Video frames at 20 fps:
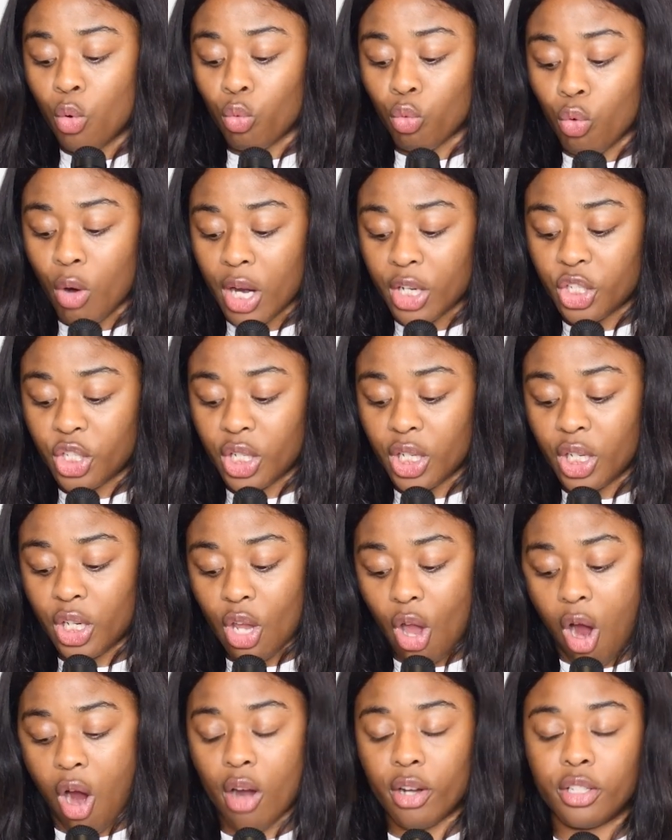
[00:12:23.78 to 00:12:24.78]
rushing
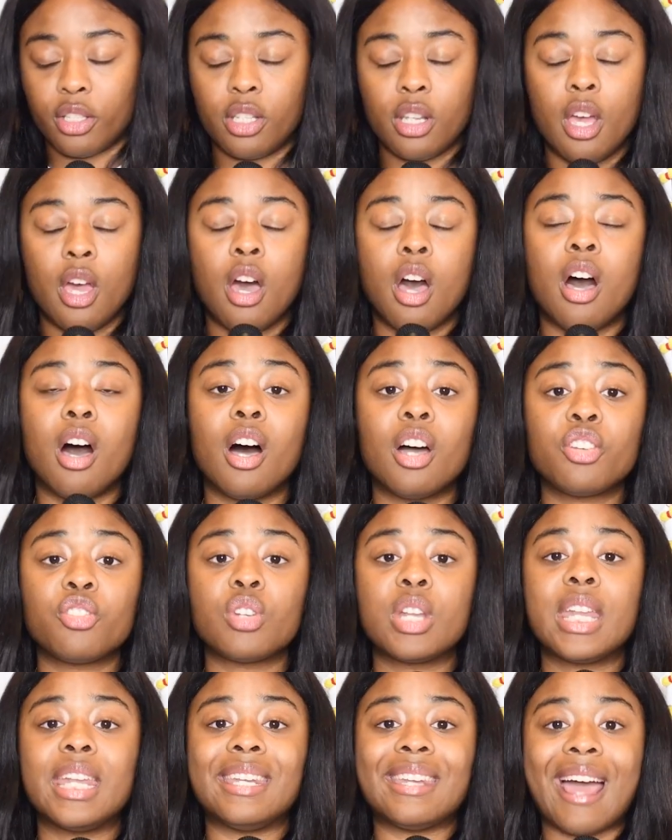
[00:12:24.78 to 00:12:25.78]
yards.
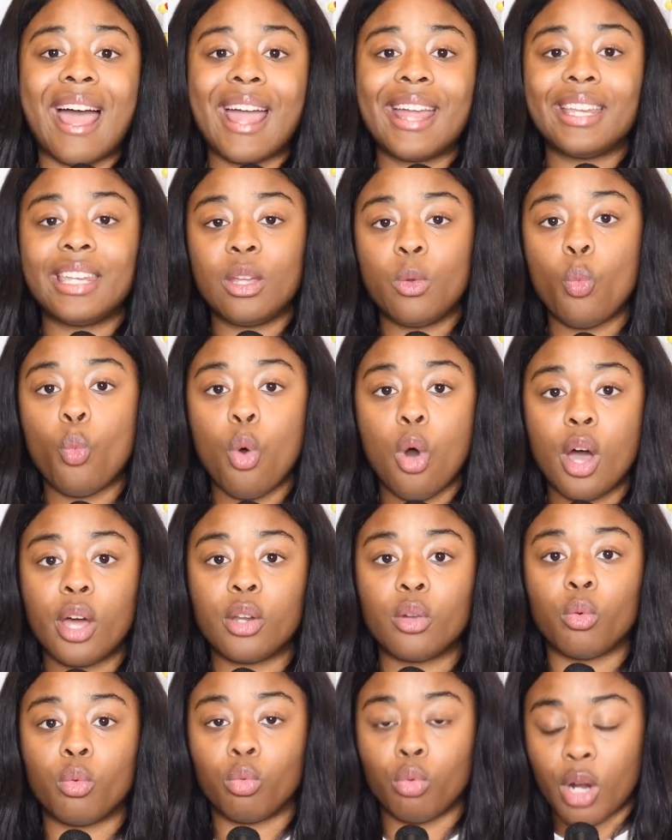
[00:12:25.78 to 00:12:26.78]

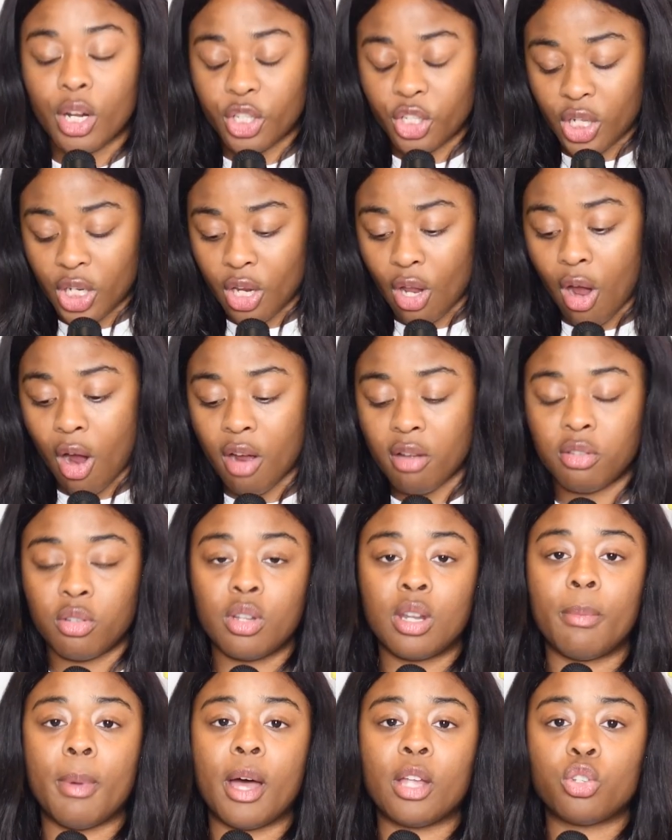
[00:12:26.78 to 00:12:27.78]
191 rushing yards
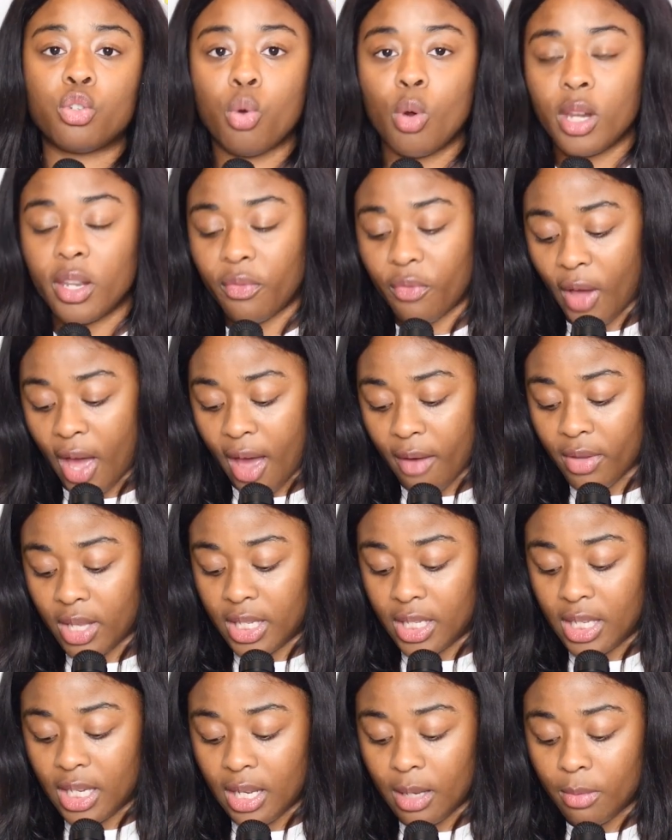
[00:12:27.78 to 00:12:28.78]
on about 25
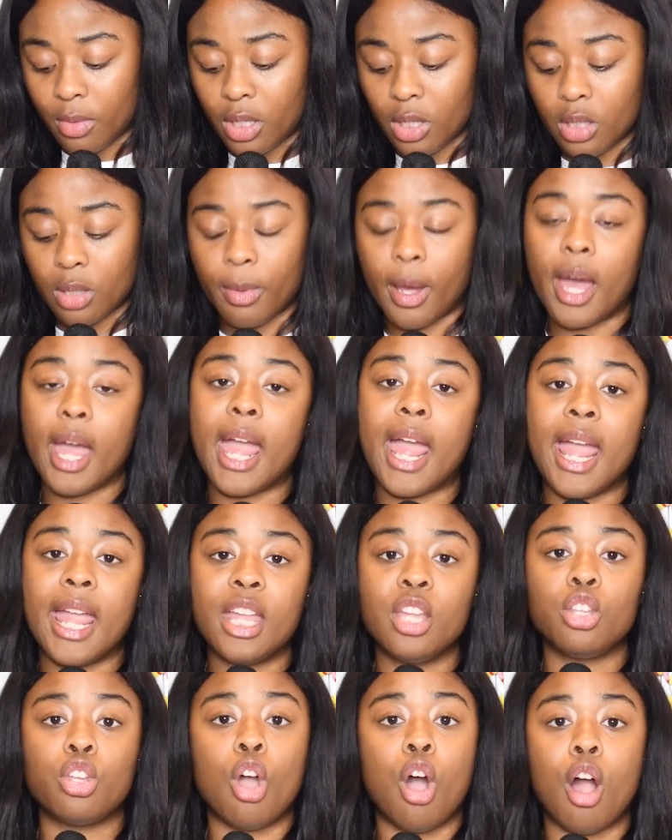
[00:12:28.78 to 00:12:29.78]
attempts. It was about
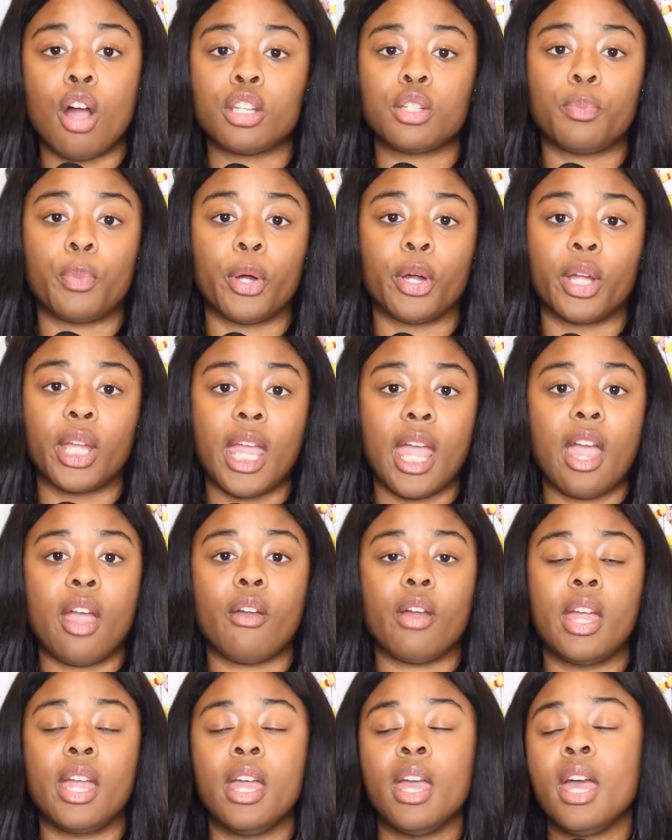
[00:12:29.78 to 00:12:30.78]
eight yards per
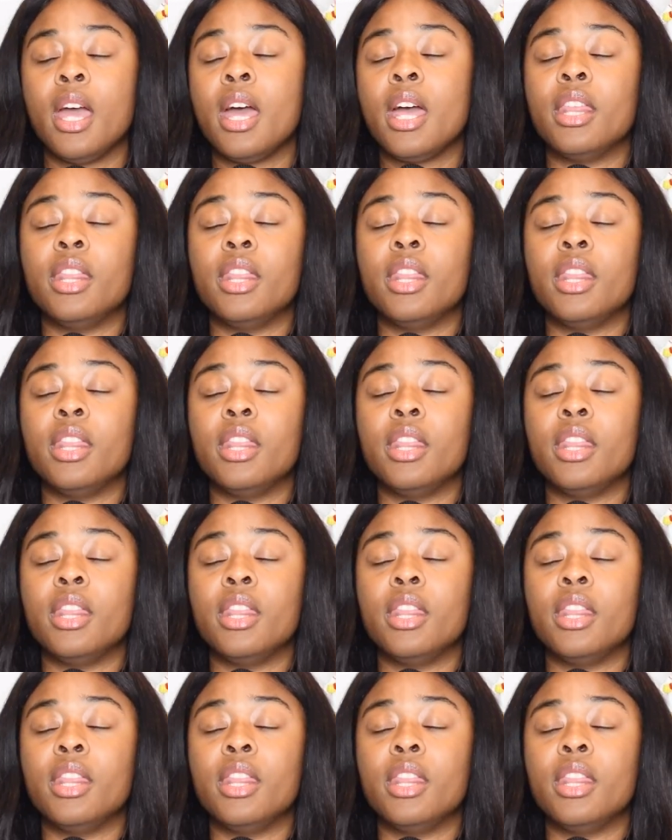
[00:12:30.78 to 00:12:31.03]
carry.